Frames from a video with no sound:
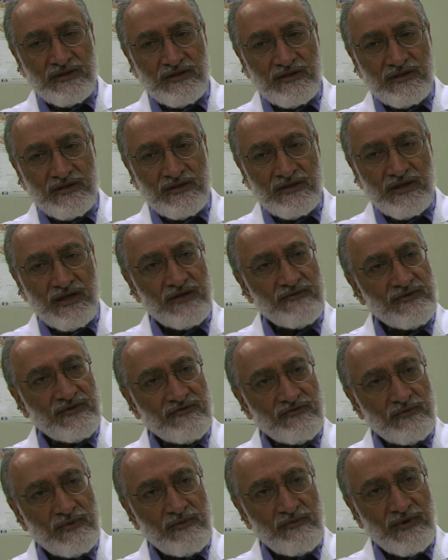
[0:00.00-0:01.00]
uh, none of this
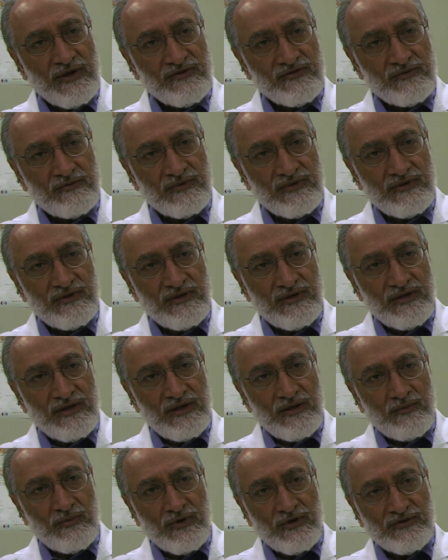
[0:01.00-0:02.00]
would be possible.
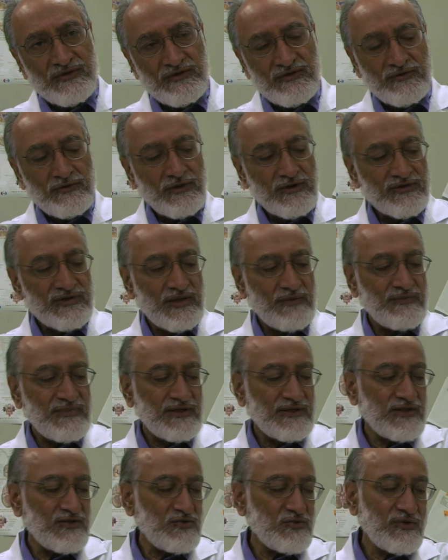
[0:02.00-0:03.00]
Because this is not something
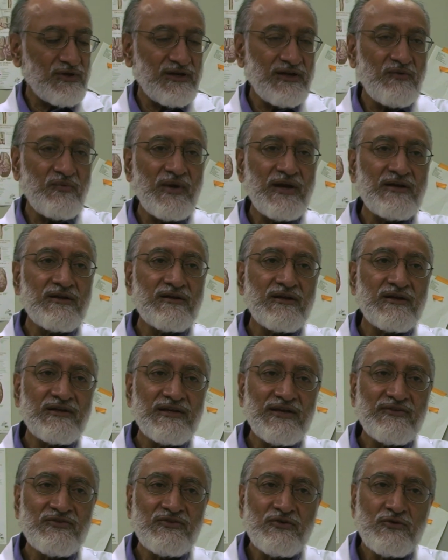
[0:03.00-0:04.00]
that you can invent in a
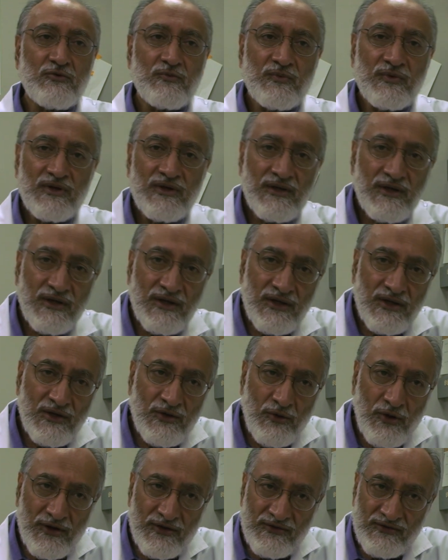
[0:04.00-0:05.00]
test tube.
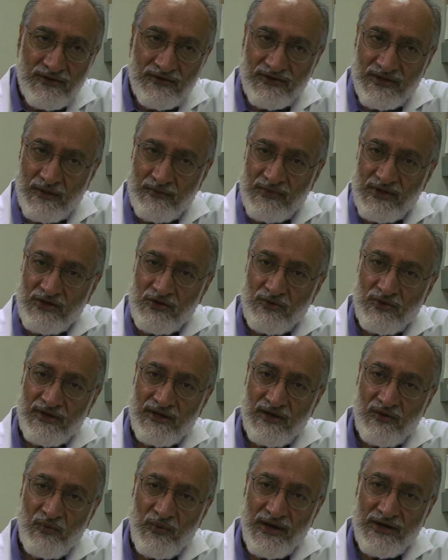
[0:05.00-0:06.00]
Nor is this something you can
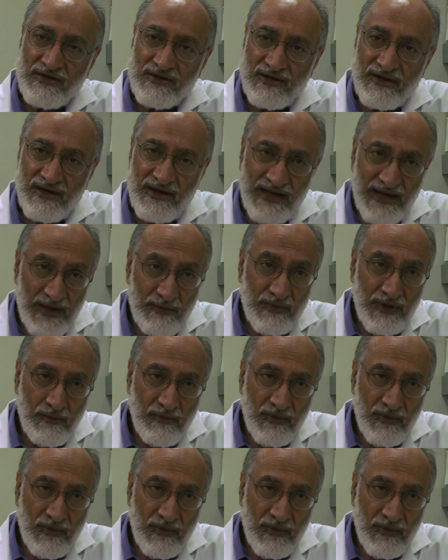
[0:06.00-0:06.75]
invent in an animal